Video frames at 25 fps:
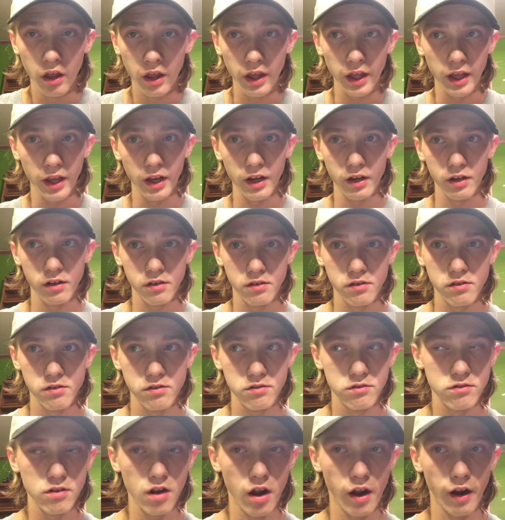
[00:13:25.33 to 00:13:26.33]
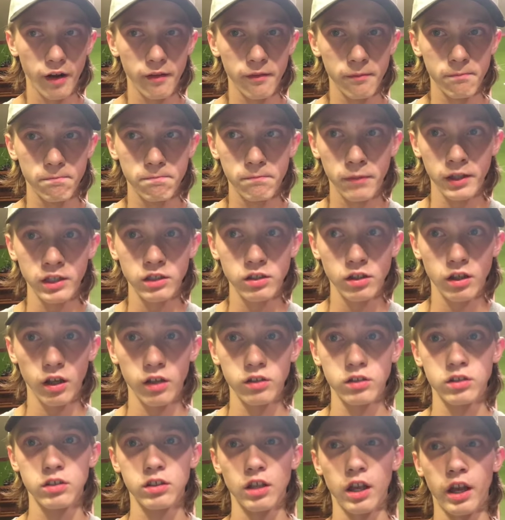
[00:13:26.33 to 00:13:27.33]
And I basically
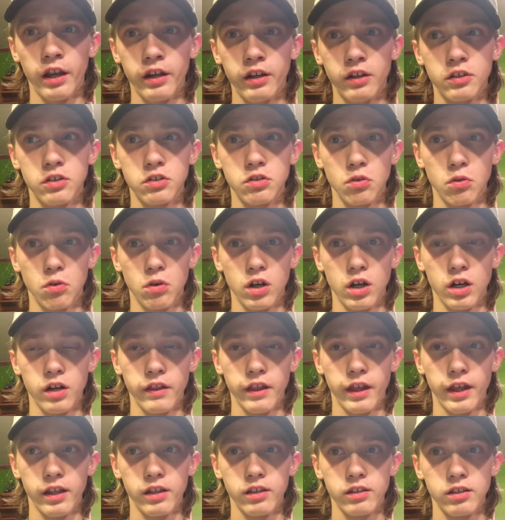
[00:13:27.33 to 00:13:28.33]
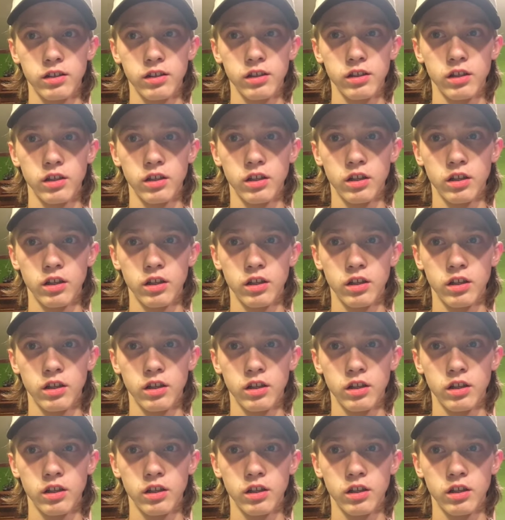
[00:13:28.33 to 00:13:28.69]
got this eye disorder that